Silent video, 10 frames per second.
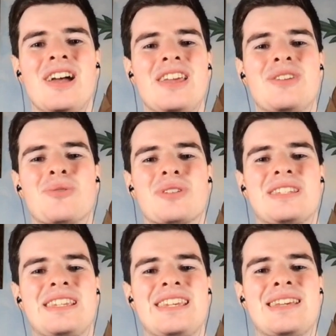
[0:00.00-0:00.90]
your
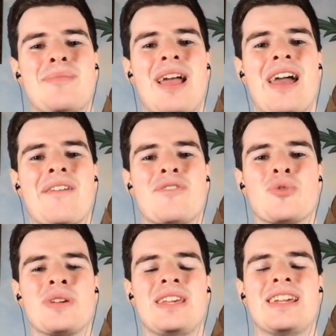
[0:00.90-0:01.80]
team
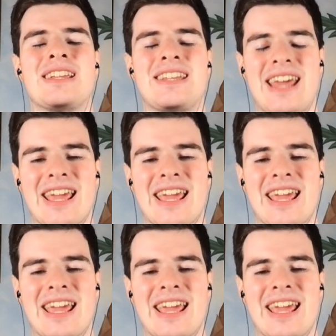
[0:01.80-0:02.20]
every day.